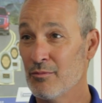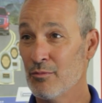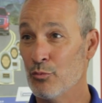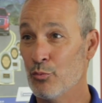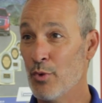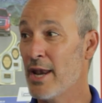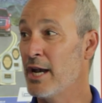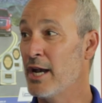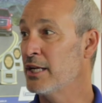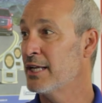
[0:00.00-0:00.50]

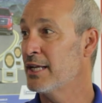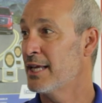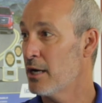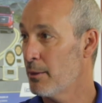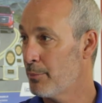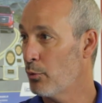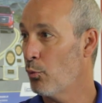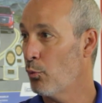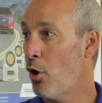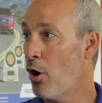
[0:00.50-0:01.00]
ready to get
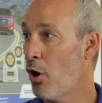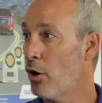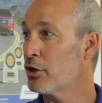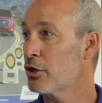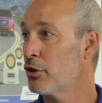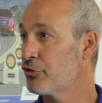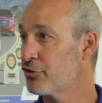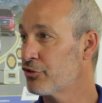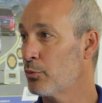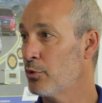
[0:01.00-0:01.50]
up and walk,
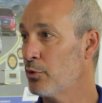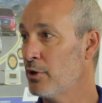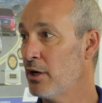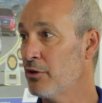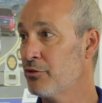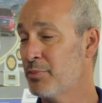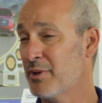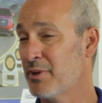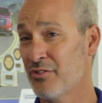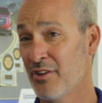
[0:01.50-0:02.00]
go somewhere
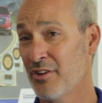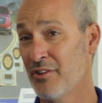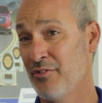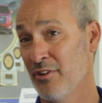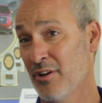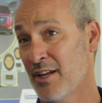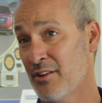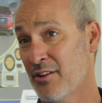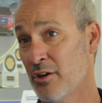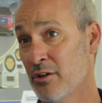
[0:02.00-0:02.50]
else, because they
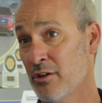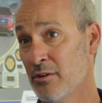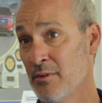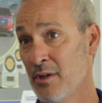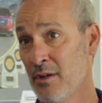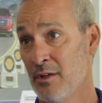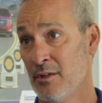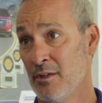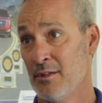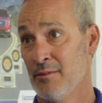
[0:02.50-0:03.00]
feel like
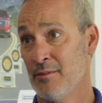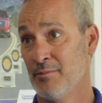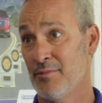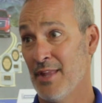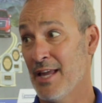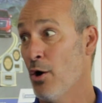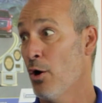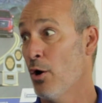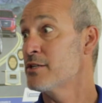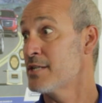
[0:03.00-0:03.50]

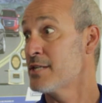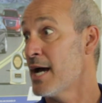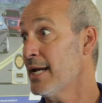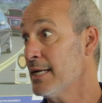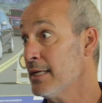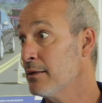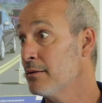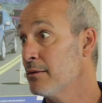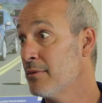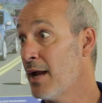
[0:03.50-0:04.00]
they are
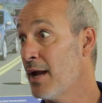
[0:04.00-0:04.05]
Titan,